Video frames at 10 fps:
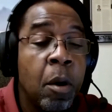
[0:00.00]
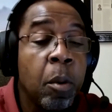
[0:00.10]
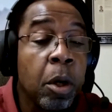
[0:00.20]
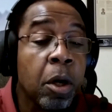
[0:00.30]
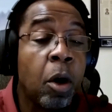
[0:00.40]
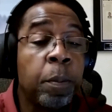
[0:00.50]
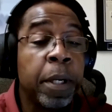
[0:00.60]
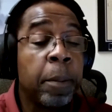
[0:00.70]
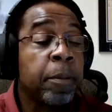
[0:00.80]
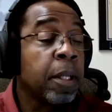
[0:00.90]
We're going to open
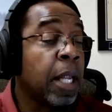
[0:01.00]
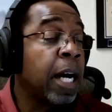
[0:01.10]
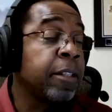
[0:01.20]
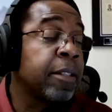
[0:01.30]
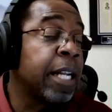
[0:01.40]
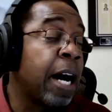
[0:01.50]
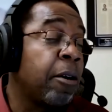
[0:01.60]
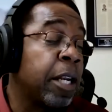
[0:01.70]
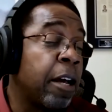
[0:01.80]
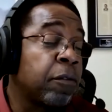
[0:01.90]
up the lines now
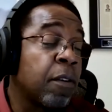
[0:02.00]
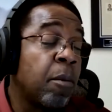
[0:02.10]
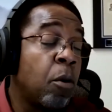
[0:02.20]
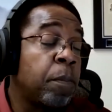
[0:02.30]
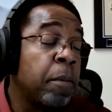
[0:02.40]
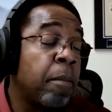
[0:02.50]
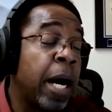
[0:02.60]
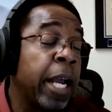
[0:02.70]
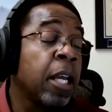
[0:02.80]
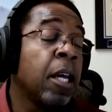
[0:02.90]
and have some open
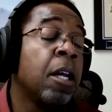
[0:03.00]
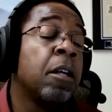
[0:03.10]
mic.